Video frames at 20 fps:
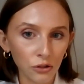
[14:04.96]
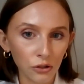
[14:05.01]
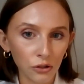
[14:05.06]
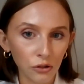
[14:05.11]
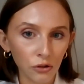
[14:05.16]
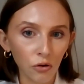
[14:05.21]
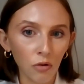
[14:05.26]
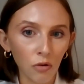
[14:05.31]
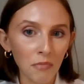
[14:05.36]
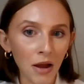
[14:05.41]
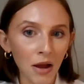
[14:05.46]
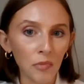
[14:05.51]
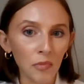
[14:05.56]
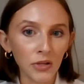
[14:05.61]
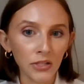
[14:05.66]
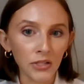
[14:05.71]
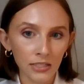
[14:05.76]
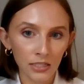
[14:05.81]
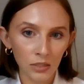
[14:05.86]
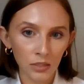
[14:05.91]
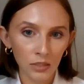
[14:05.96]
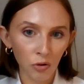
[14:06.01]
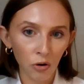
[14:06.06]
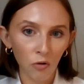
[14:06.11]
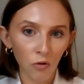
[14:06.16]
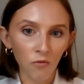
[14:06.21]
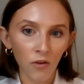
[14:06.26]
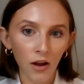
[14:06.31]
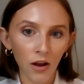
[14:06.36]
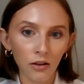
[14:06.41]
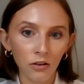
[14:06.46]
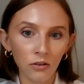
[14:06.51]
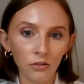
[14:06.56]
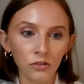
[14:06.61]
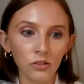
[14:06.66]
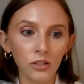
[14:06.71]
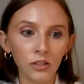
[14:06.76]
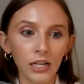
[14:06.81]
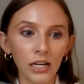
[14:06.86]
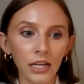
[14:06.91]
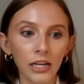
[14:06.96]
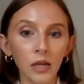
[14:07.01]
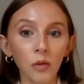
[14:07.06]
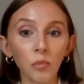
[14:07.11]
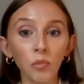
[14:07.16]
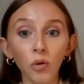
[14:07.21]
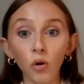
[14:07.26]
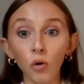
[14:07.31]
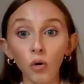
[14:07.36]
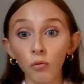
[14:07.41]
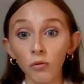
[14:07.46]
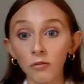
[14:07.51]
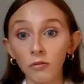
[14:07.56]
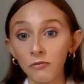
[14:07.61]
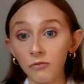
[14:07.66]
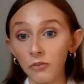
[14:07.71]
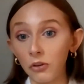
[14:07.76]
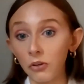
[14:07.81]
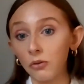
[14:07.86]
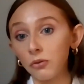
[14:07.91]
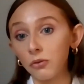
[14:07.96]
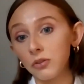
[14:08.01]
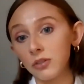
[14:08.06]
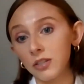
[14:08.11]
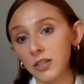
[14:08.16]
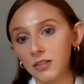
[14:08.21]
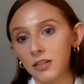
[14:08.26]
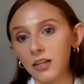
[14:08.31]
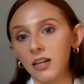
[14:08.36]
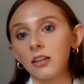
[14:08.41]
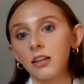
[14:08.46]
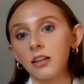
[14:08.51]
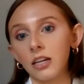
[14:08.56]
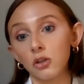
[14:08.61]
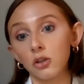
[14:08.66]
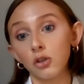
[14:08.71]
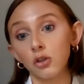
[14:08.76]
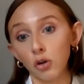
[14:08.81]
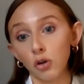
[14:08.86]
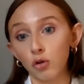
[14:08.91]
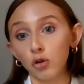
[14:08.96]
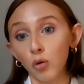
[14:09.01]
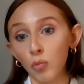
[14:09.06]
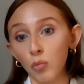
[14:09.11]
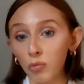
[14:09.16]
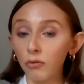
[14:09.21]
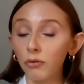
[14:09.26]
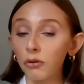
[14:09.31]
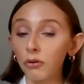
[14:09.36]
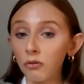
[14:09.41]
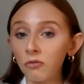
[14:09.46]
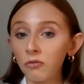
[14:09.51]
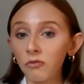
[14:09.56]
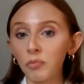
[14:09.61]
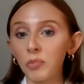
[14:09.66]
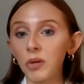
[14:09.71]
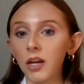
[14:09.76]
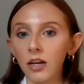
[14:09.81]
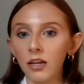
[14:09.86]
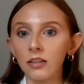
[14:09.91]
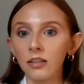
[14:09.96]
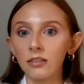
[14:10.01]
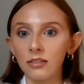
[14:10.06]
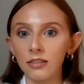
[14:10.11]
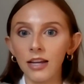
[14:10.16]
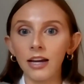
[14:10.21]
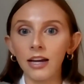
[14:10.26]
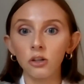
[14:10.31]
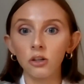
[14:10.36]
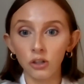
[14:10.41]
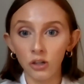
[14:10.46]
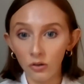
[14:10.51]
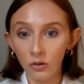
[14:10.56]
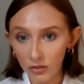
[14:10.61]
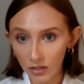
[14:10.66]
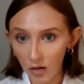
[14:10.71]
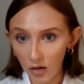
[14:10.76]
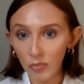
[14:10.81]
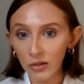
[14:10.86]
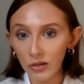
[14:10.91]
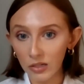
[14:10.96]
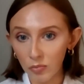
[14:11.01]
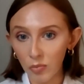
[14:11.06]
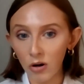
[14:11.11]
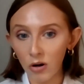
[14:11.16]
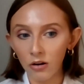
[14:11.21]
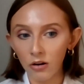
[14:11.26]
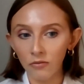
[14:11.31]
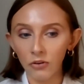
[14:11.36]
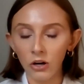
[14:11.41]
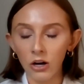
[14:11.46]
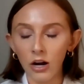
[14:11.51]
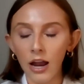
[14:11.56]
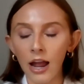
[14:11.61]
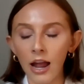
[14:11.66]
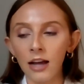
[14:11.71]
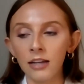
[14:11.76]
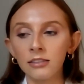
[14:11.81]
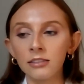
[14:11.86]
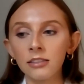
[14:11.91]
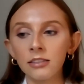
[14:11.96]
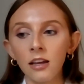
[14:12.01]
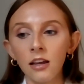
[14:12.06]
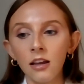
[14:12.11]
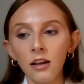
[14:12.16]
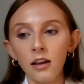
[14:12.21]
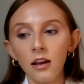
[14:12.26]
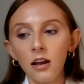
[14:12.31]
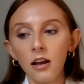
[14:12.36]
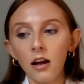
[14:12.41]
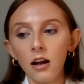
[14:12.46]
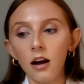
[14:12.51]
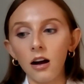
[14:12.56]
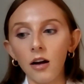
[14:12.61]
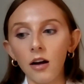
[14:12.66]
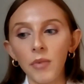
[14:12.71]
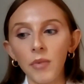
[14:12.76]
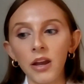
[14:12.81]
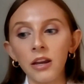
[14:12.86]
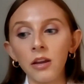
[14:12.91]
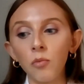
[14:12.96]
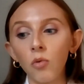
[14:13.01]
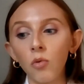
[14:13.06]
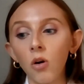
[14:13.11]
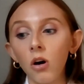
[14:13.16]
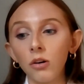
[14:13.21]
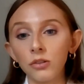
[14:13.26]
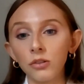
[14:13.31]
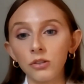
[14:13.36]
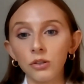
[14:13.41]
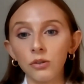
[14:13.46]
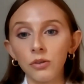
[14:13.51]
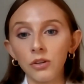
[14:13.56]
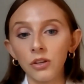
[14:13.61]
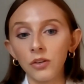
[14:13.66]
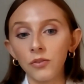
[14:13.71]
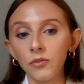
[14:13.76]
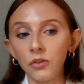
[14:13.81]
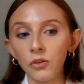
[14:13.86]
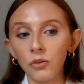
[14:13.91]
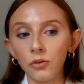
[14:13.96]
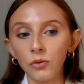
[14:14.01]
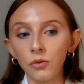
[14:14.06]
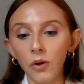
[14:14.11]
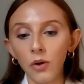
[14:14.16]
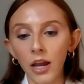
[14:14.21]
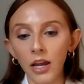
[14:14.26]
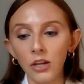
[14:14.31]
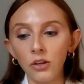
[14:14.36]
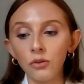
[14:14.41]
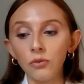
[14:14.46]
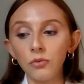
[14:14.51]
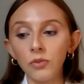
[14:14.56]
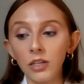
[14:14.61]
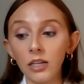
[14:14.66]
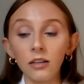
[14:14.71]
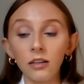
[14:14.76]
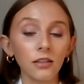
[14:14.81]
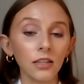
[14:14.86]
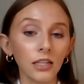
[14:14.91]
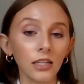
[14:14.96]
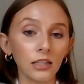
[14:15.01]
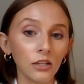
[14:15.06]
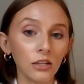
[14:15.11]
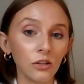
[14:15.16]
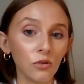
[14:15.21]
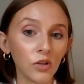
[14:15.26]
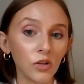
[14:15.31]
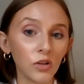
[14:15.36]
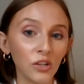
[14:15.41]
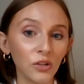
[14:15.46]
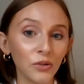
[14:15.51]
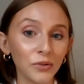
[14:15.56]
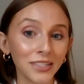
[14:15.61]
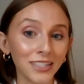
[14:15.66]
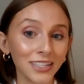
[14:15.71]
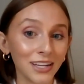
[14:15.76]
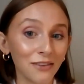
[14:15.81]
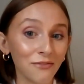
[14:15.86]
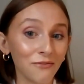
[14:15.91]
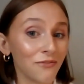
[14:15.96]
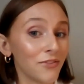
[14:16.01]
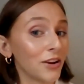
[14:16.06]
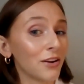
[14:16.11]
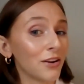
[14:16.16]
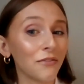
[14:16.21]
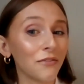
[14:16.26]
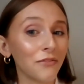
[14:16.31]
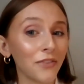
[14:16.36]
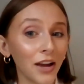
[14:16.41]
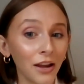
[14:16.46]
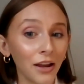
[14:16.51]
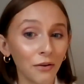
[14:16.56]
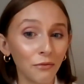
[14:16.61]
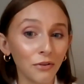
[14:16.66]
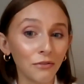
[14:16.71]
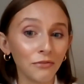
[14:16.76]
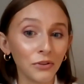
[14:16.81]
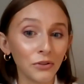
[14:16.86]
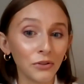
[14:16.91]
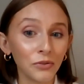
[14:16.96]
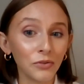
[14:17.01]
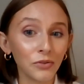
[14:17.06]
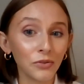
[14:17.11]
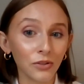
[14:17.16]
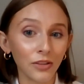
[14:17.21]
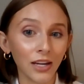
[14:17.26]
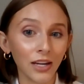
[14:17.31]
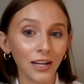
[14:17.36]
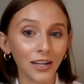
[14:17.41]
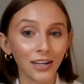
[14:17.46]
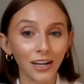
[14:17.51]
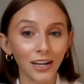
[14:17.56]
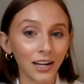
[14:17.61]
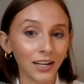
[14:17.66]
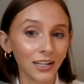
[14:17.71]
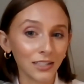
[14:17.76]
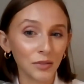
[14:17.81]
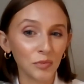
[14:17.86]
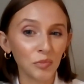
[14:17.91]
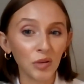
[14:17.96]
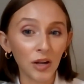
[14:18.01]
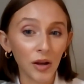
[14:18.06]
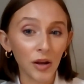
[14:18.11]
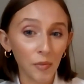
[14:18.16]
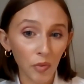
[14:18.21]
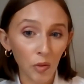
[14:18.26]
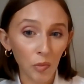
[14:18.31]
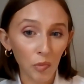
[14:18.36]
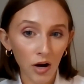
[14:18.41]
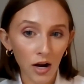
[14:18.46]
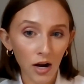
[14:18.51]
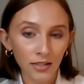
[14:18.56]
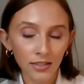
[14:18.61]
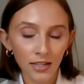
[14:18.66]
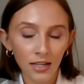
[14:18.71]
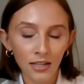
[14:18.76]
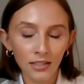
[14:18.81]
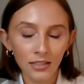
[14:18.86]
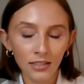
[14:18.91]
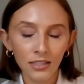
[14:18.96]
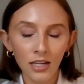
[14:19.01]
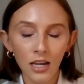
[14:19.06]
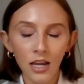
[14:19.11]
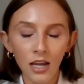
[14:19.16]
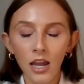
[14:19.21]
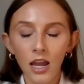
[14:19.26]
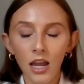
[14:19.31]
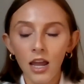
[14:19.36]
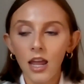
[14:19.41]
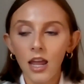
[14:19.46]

to your Google My Business profile so that it can pull reviews as that like social proof, because that shows up as part of your ads. And it will also give you a unique link that you can use to get verified reviews. So that can kind of speed up the process.